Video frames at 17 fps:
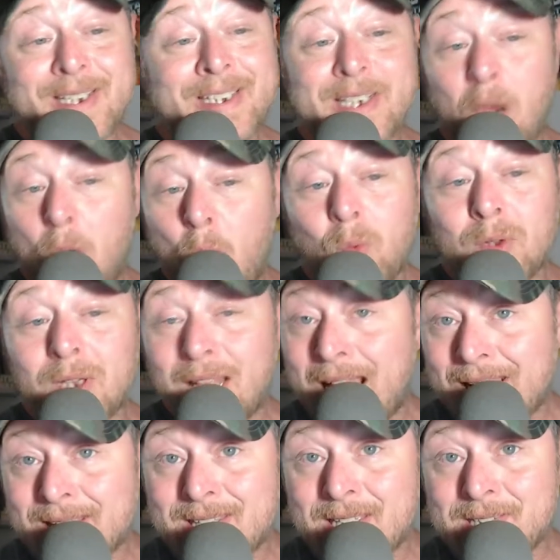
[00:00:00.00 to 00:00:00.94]
don't
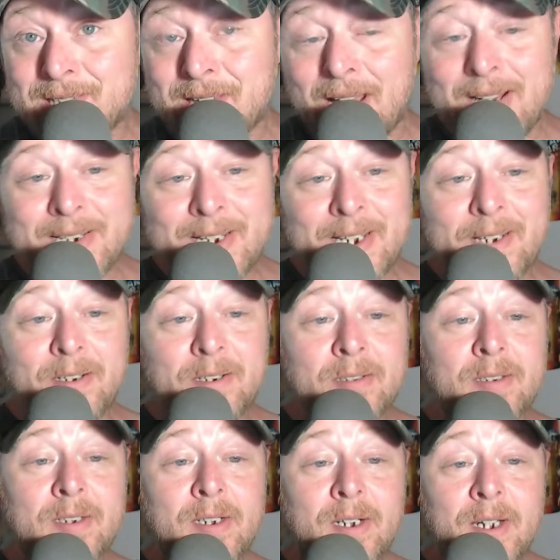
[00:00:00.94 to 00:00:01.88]
like this idea
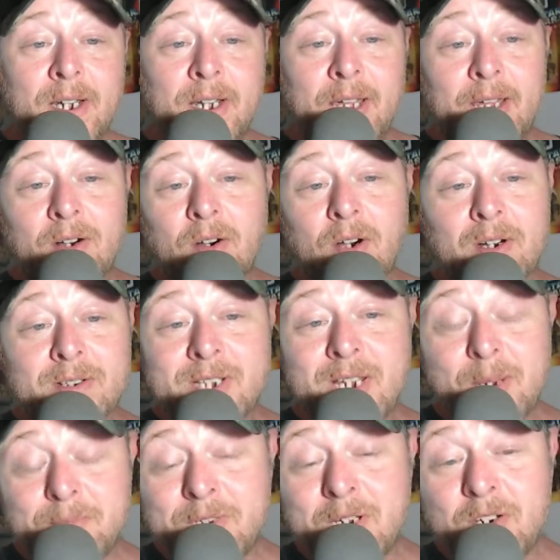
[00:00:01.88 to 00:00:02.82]
and are
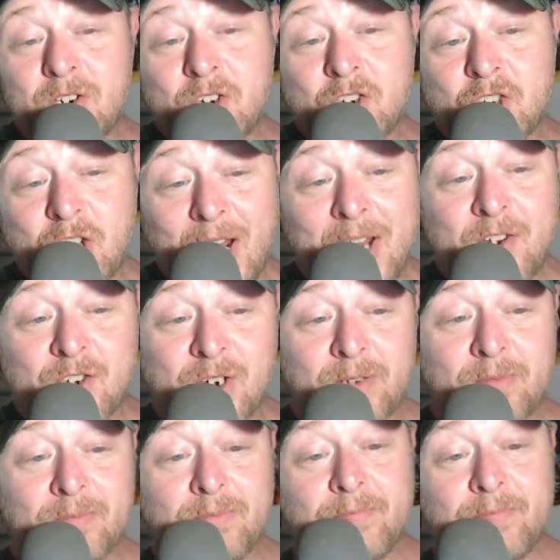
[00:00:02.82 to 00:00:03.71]
attempting to change it.